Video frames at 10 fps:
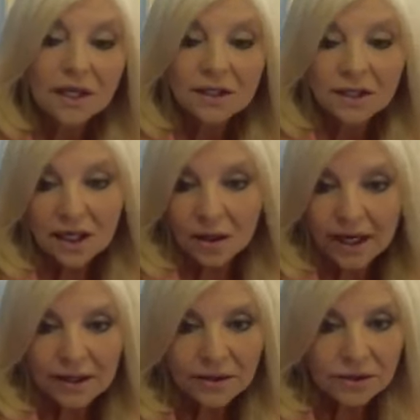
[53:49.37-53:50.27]
to go
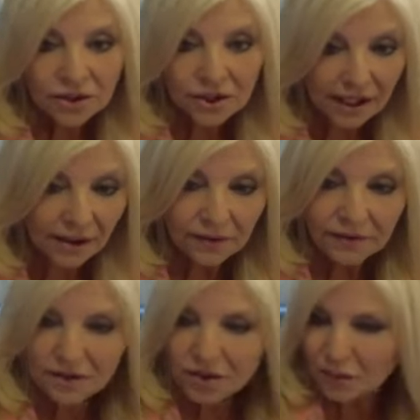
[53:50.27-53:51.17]
out, or scared
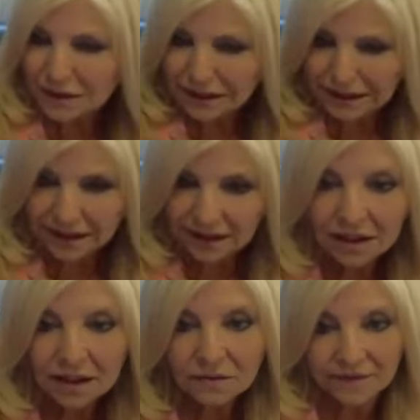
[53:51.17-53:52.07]
that she was going to get
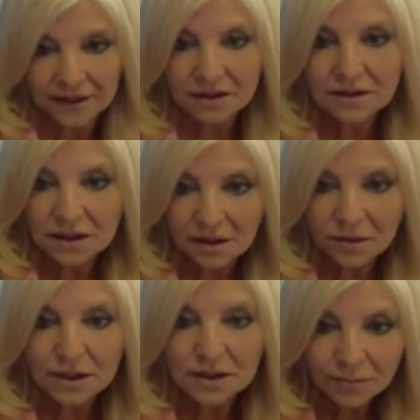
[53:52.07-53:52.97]
COVID. So
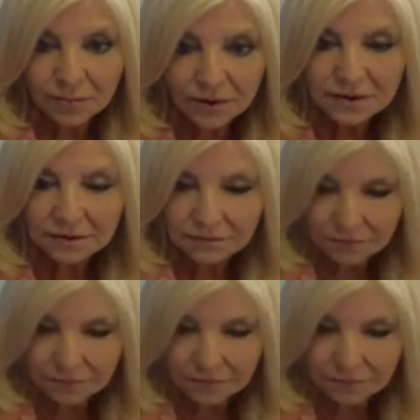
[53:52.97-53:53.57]
it's important.